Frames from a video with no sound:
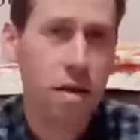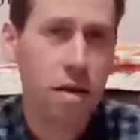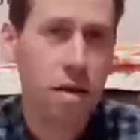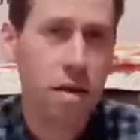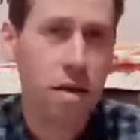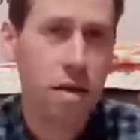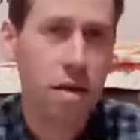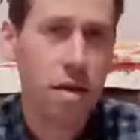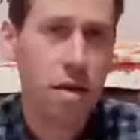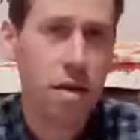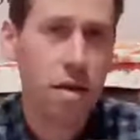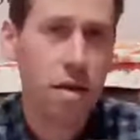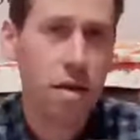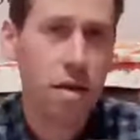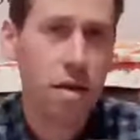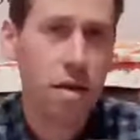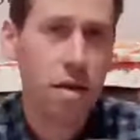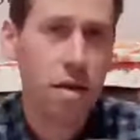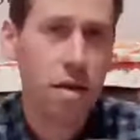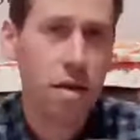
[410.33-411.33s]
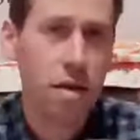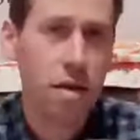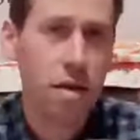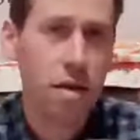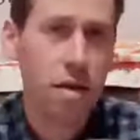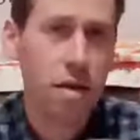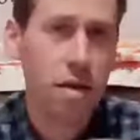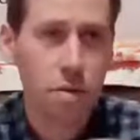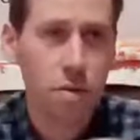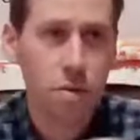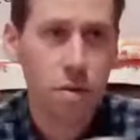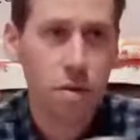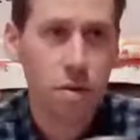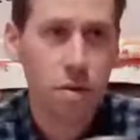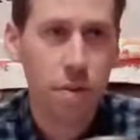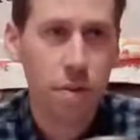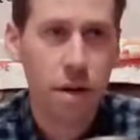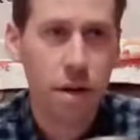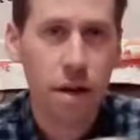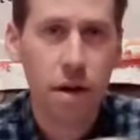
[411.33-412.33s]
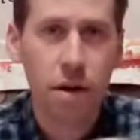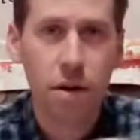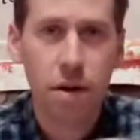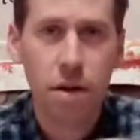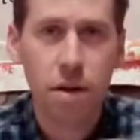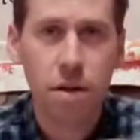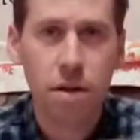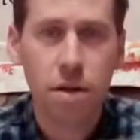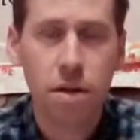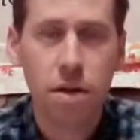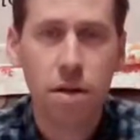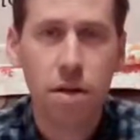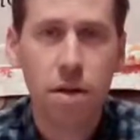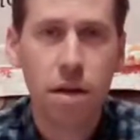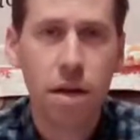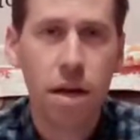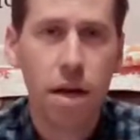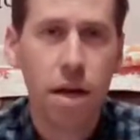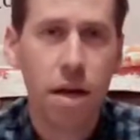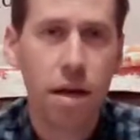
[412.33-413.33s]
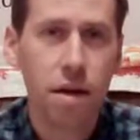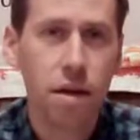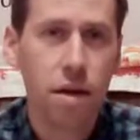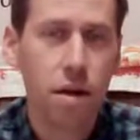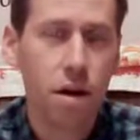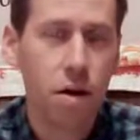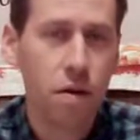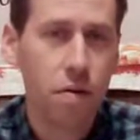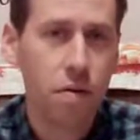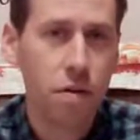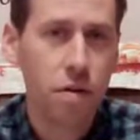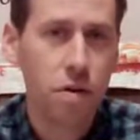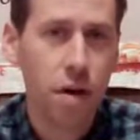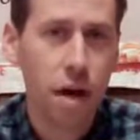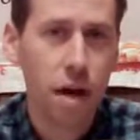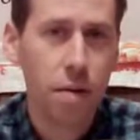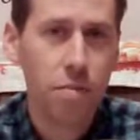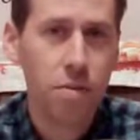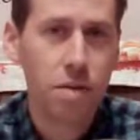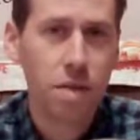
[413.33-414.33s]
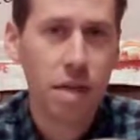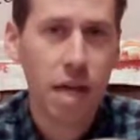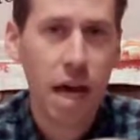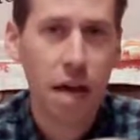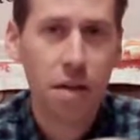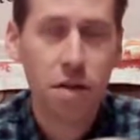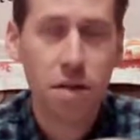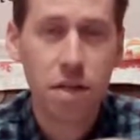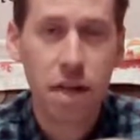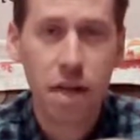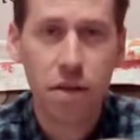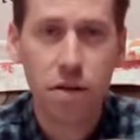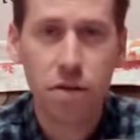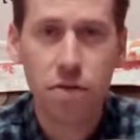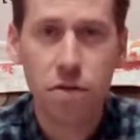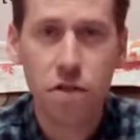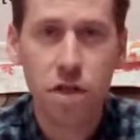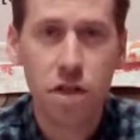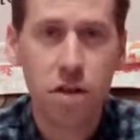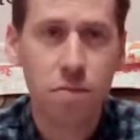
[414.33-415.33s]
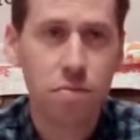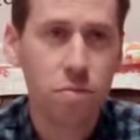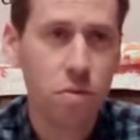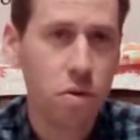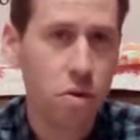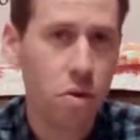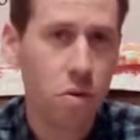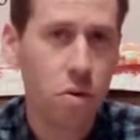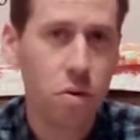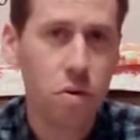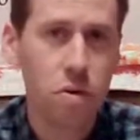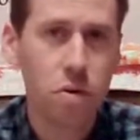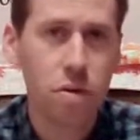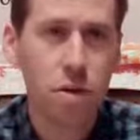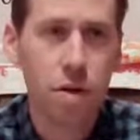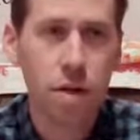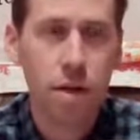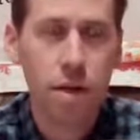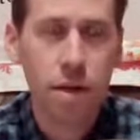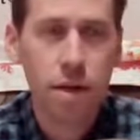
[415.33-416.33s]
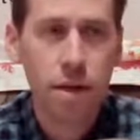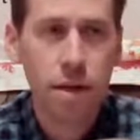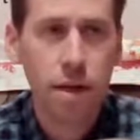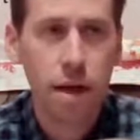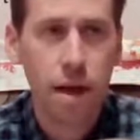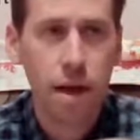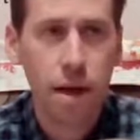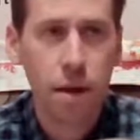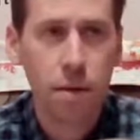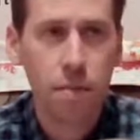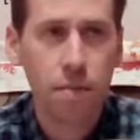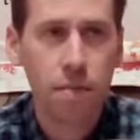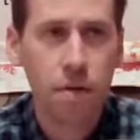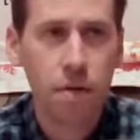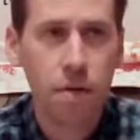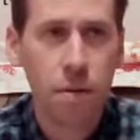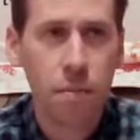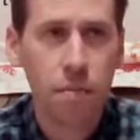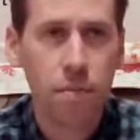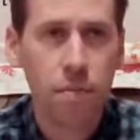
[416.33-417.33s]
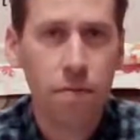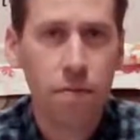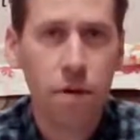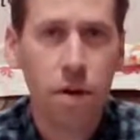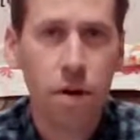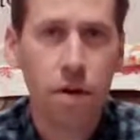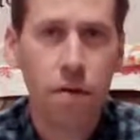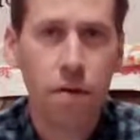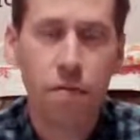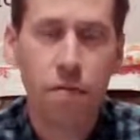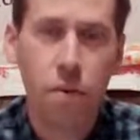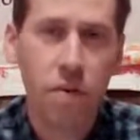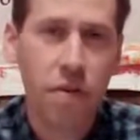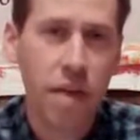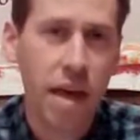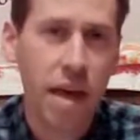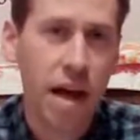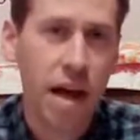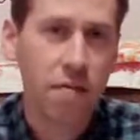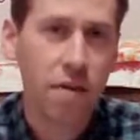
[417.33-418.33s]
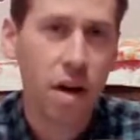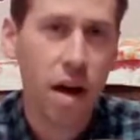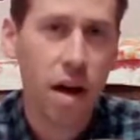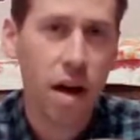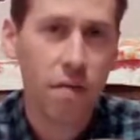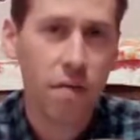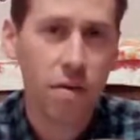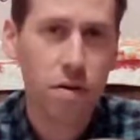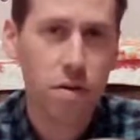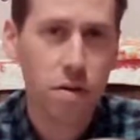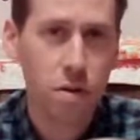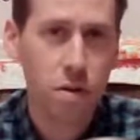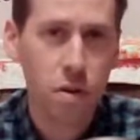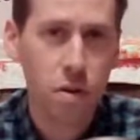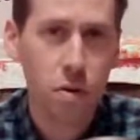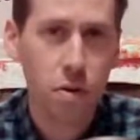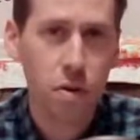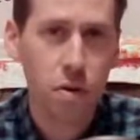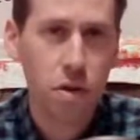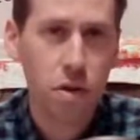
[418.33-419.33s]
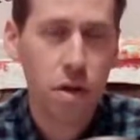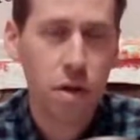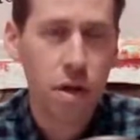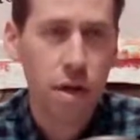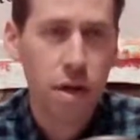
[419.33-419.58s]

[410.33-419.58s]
Moses to command Aaron and all the tribes to gather together gems, gold, from what they have to offer to the Lord.